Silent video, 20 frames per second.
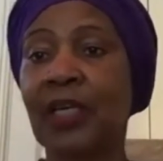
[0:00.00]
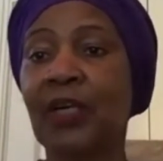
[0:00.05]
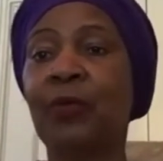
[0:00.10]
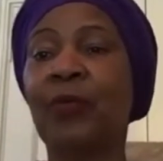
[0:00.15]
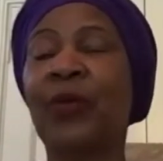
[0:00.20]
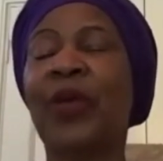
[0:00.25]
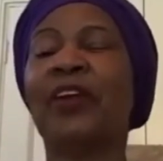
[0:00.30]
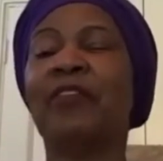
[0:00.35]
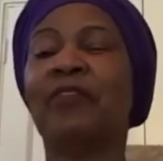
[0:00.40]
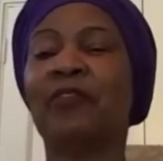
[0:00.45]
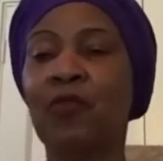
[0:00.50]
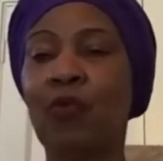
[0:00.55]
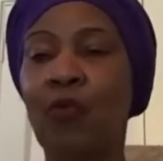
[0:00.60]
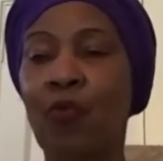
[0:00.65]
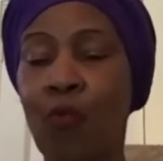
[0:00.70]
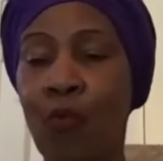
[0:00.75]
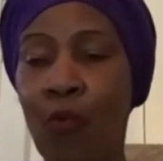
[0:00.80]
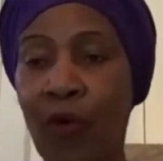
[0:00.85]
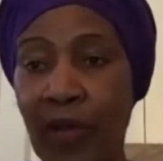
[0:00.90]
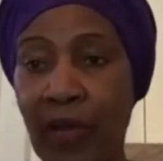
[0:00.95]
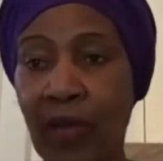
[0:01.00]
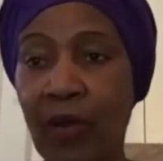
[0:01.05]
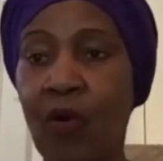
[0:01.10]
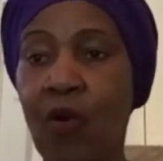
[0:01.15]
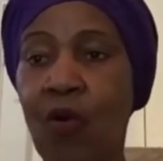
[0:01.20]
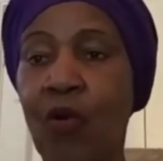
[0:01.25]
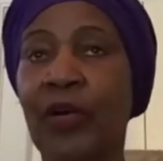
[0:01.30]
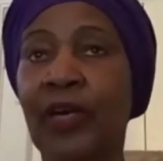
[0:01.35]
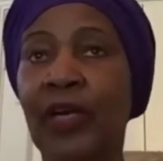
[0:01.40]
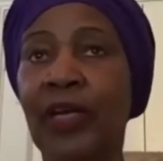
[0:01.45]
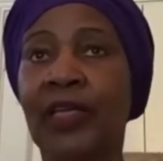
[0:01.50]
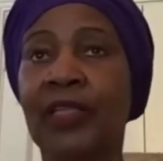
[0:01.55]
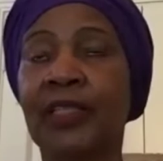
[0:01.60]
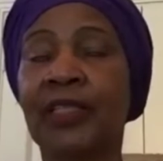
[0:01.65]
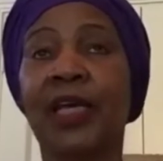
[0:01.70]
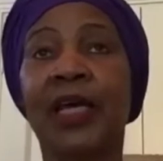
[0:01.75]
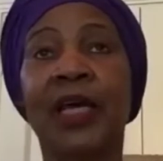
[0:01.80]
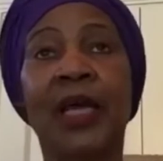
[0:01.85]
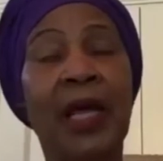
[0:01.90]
We have to work on it.